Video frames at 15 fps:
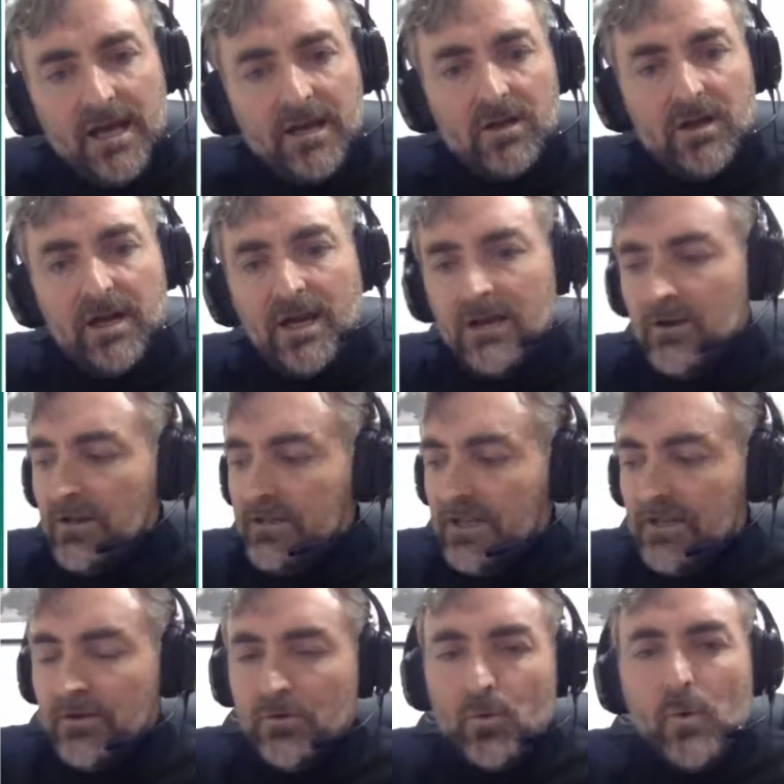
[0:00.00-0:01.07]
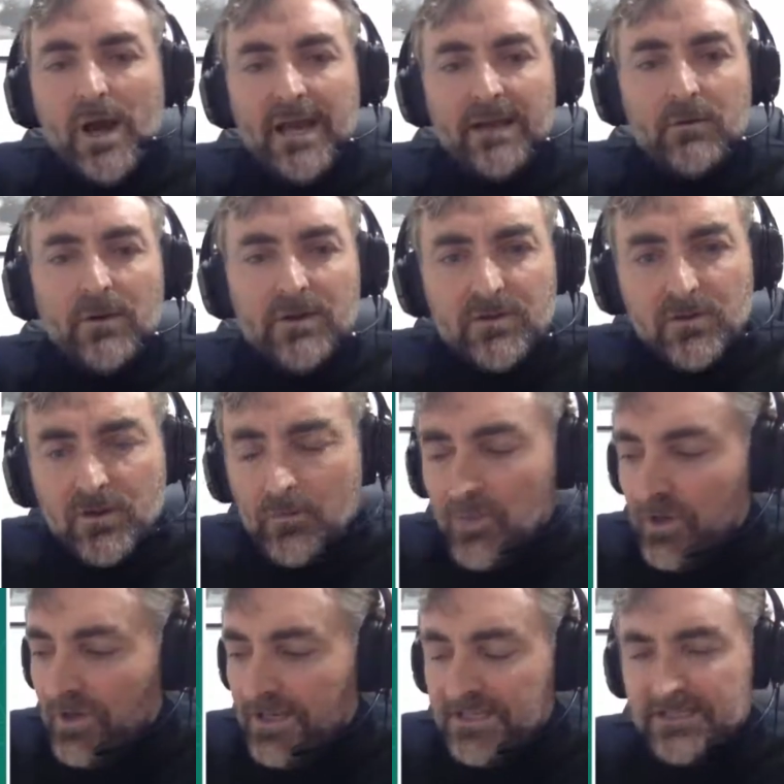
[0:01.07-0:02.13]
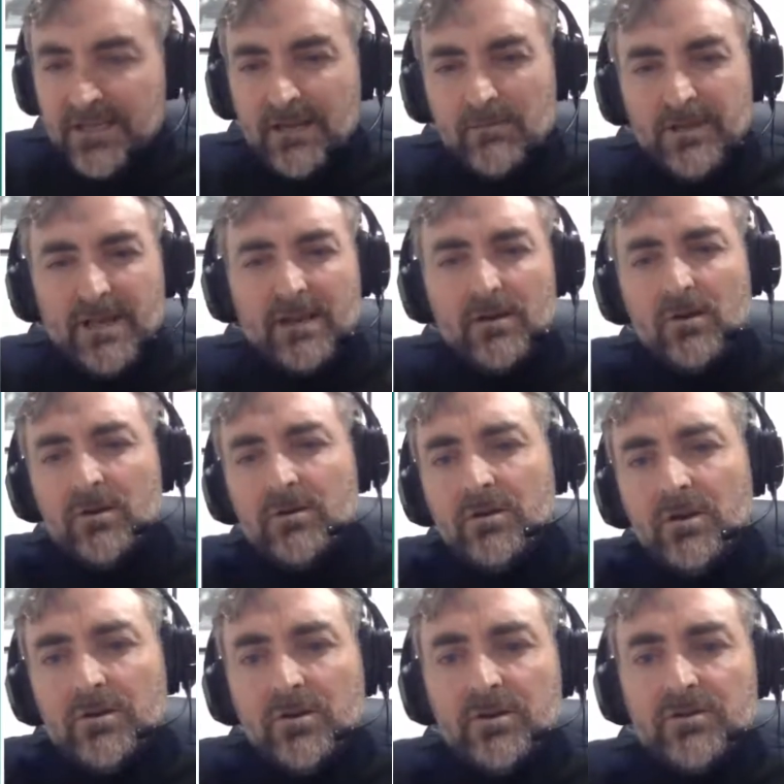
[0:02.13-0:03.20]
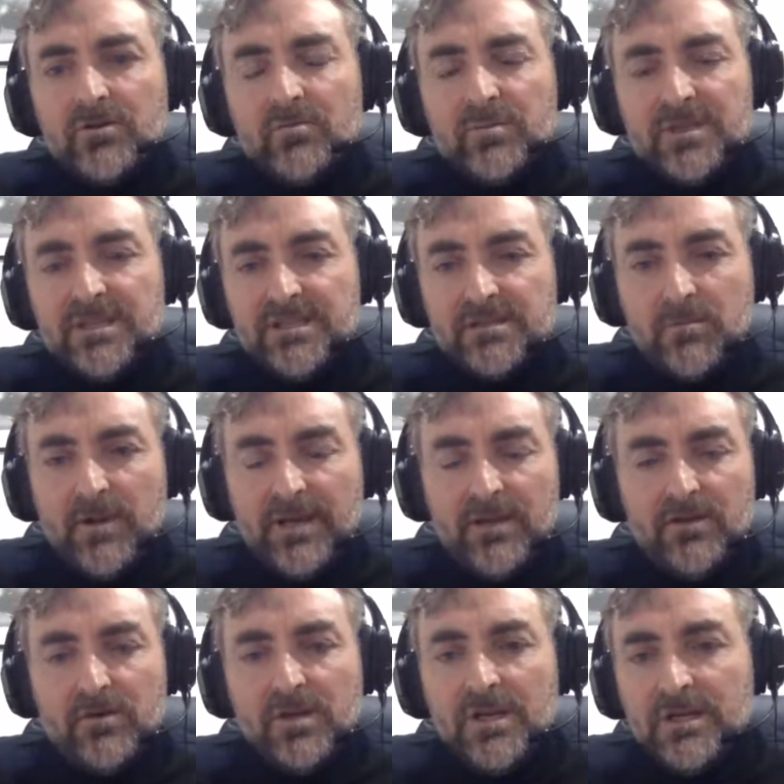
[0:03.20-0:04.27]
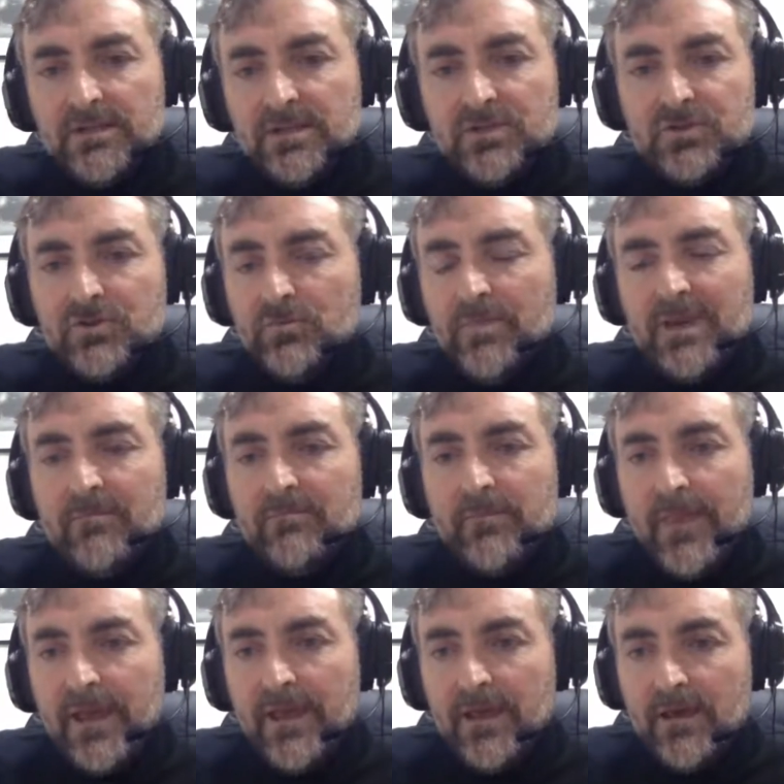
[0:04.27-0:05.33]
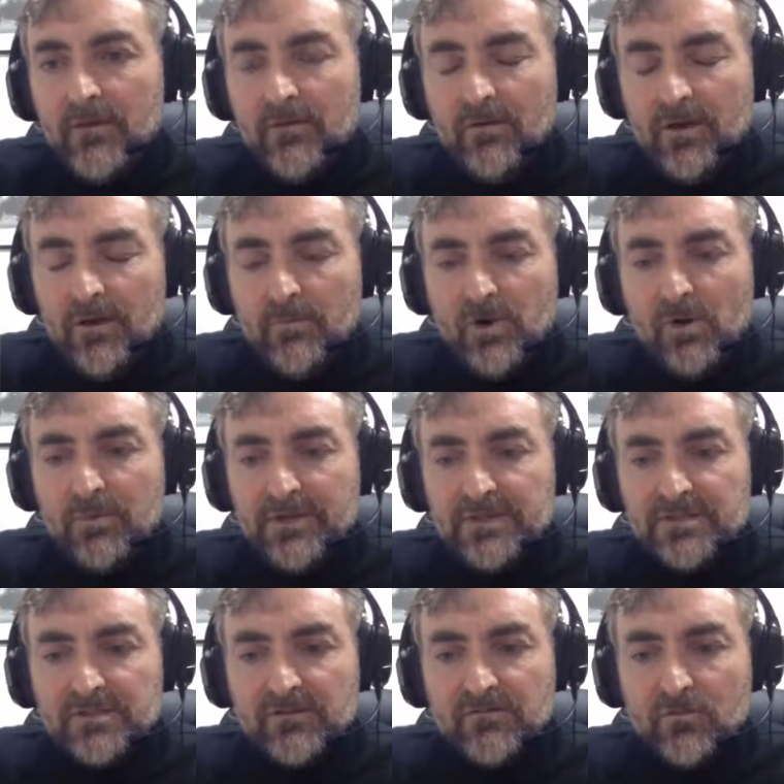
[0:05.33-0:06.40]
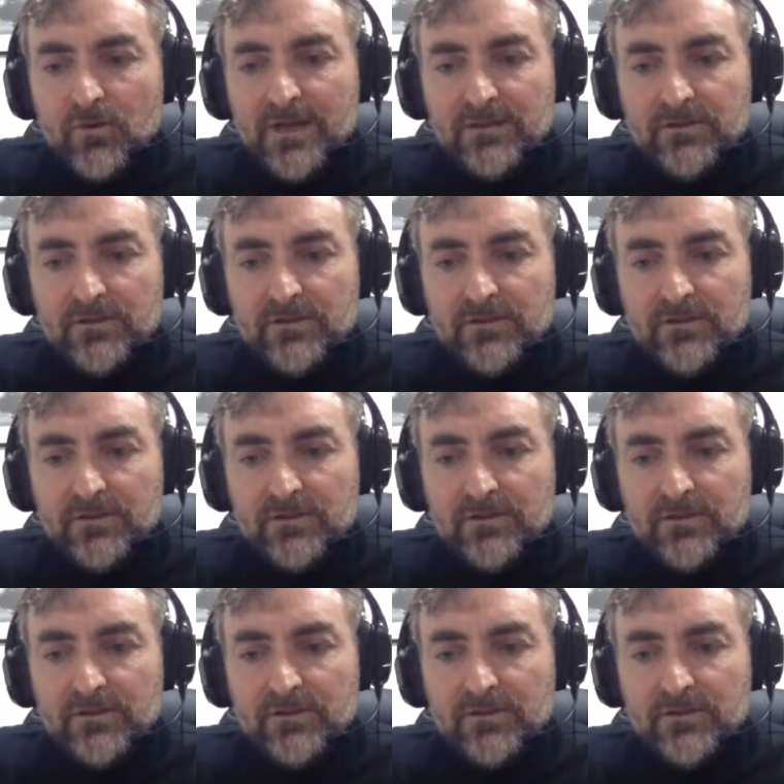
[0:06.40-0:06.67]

I'm, go I'm going to tell you why quantum computing is here, but I'm go not going to explain you the two main uh, uh, properties of